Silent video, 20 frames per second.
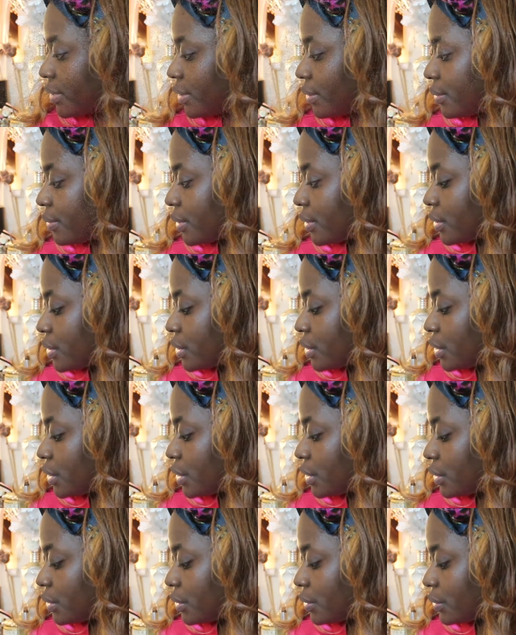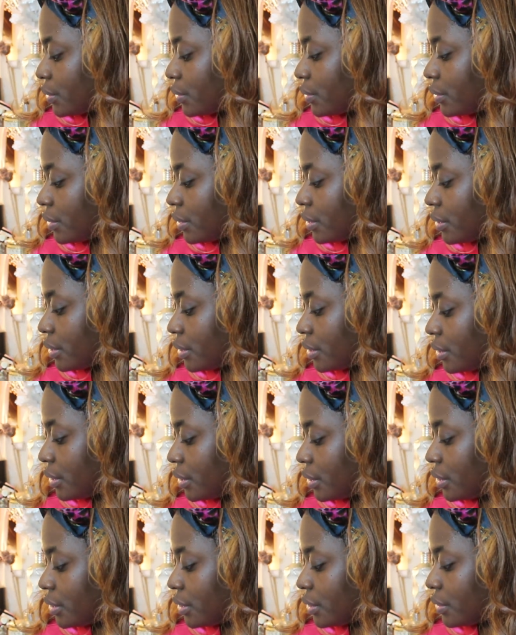going to
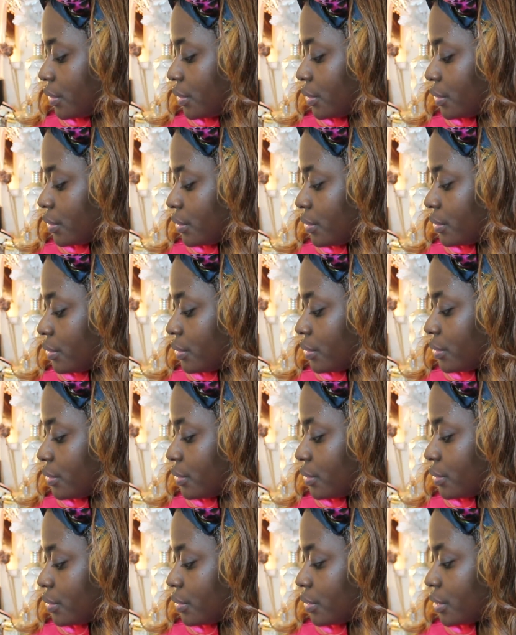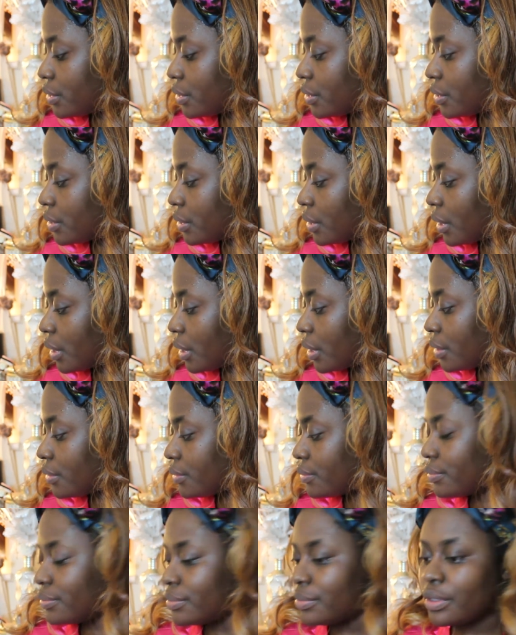use,
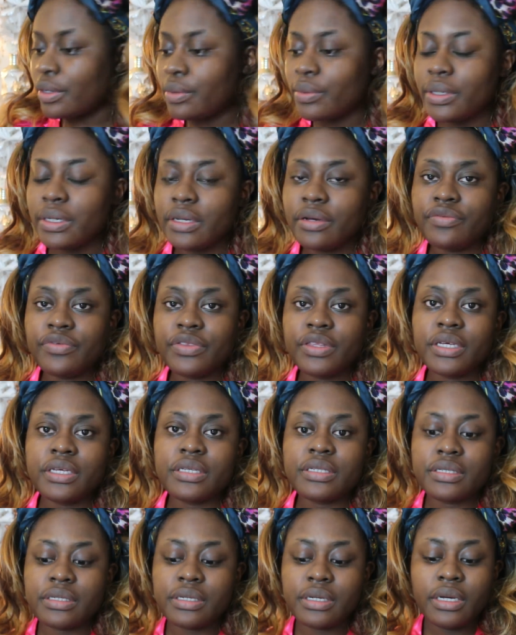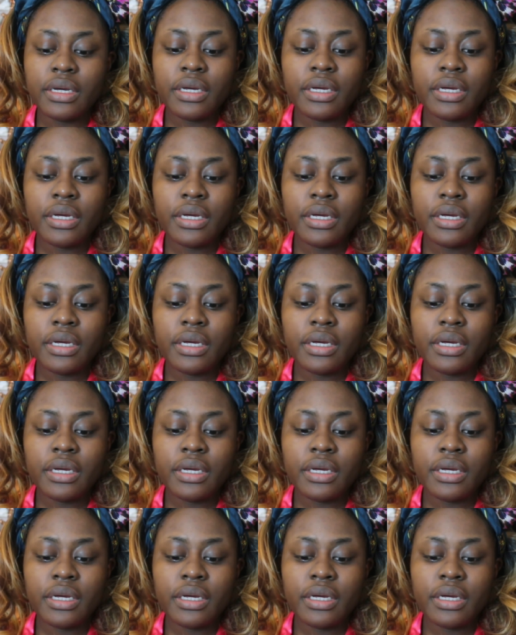oh, I love this.